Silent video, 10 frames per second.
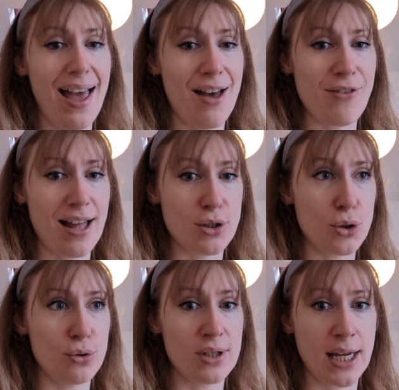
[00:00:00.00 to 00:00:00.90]
have had
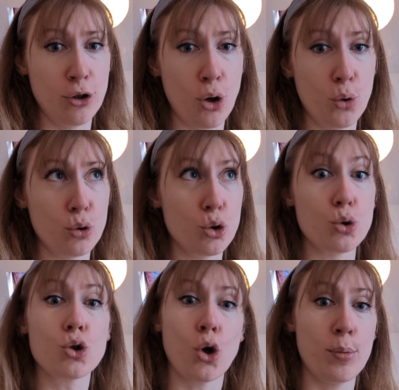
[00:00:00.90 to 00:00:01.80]
to say no to
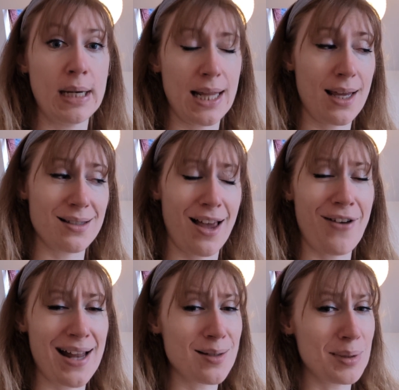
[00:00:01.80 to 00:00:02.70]
so many things. I've
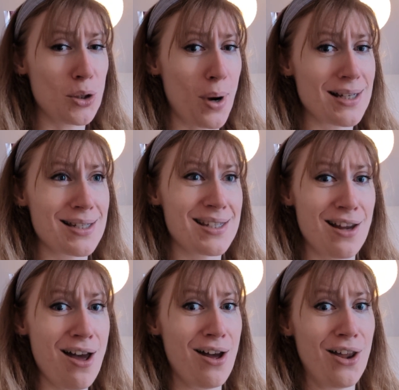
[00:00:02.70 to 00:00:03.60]
had to be quite
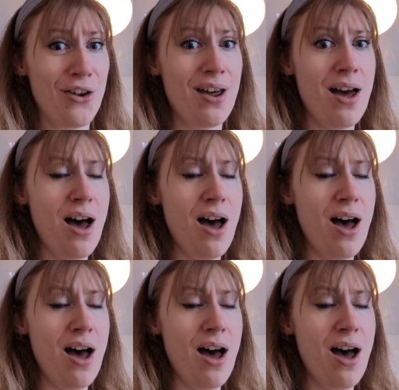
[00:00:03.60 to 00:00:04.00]
stern.